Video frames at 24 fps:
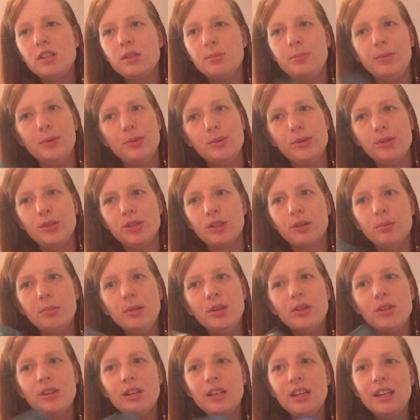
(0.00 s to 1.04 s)
It boosts your
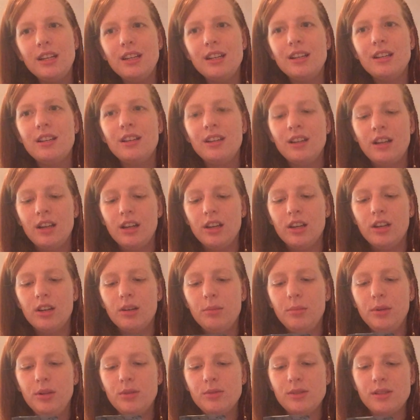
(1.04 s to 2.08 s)
immunity, your
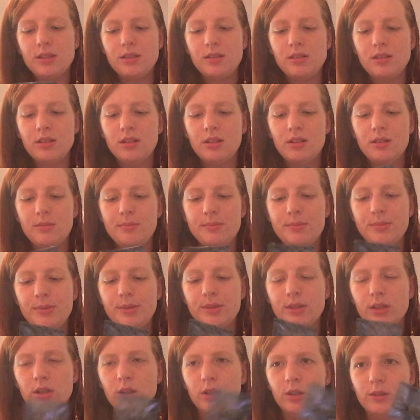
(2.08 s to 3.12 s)
immune system.
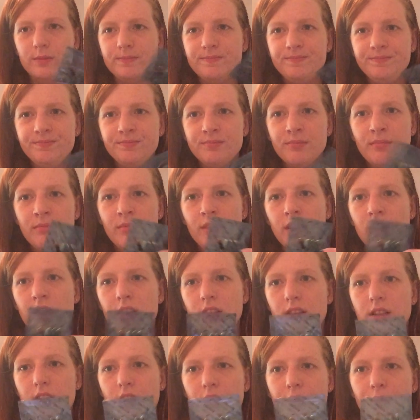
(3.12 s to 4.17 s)
So
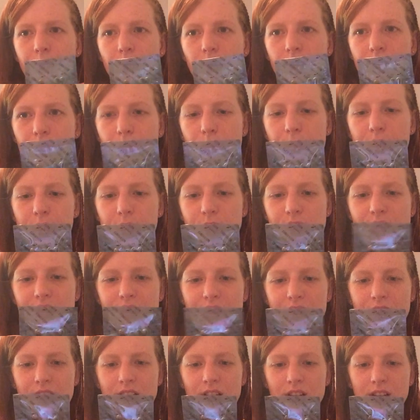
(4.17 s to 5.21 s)
there are 4 different pills in
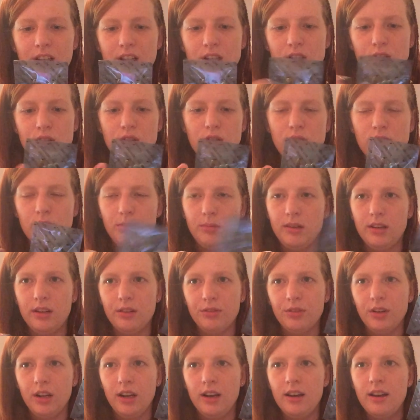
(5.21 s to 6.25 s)
here. They each do something
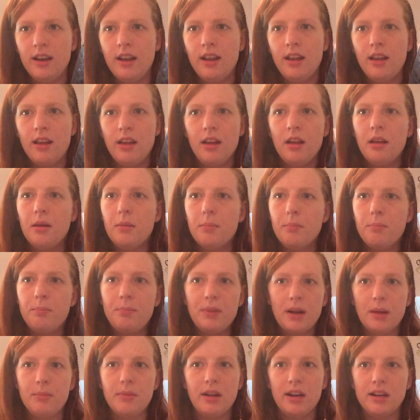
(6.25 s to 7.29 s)
different,
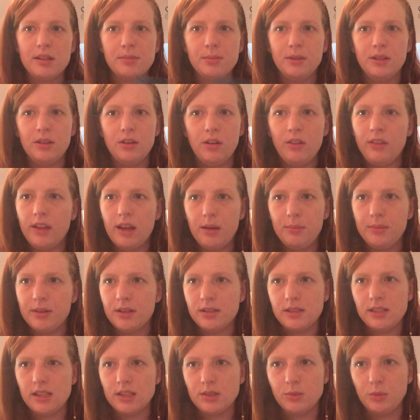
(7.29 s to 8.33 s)
but I'm not explaining all that
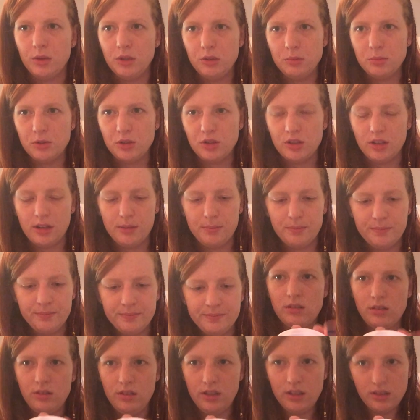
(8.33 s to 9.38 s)
because it takes way too much time.
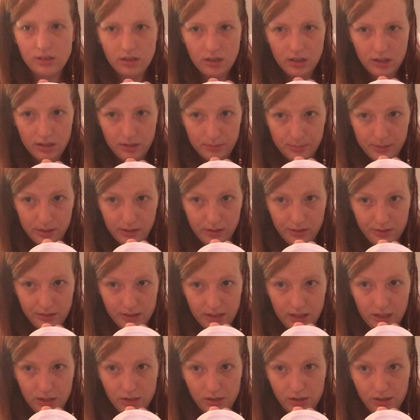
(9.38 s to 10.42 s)
So these are the pills
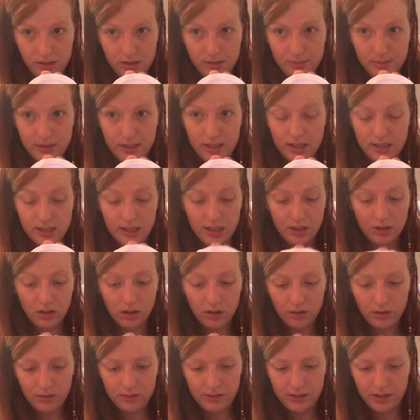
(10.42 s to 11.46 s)
that I just explained. I take
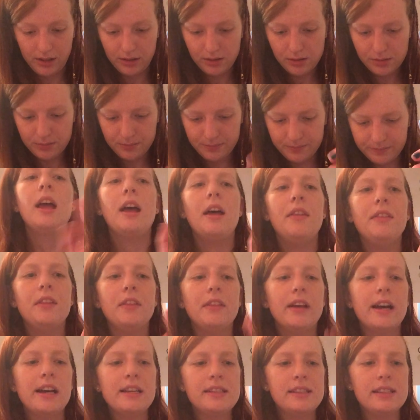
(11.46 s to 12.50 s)
all of these, and the
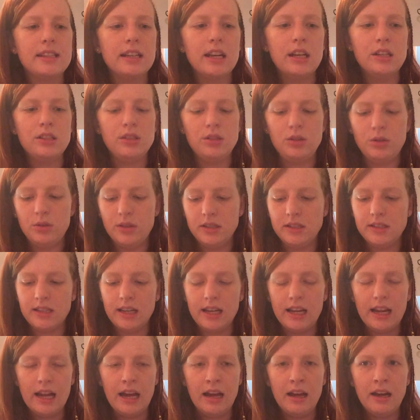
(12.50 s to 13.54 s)
last thing I do is
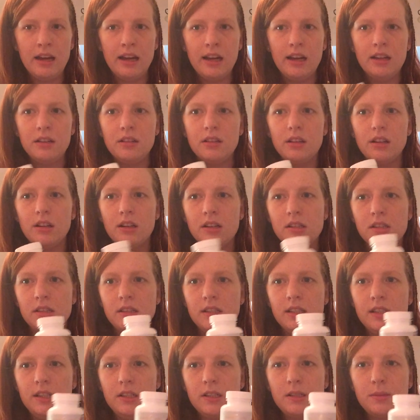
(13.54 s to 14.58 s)
I add a
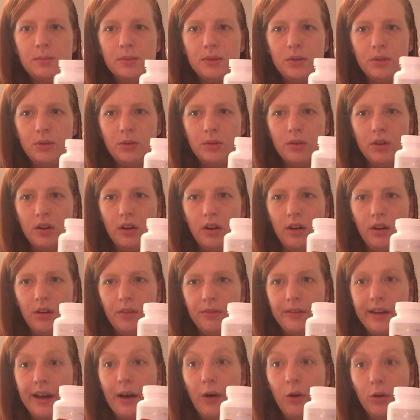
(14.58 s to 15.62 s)
teaspoon
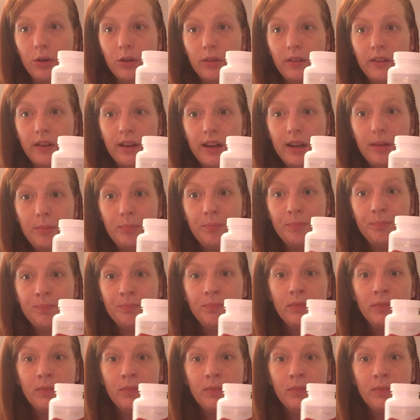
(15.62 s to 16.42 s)
of alkaline.